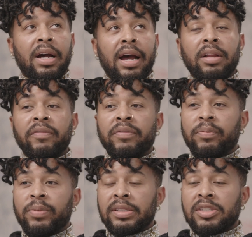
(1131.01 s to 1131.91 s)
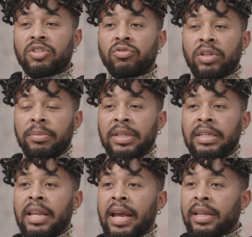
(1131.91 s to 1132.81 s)
I had an extremely
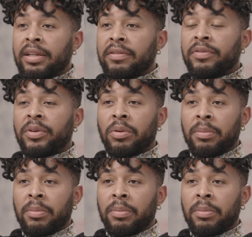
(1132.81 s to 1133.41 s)
negative view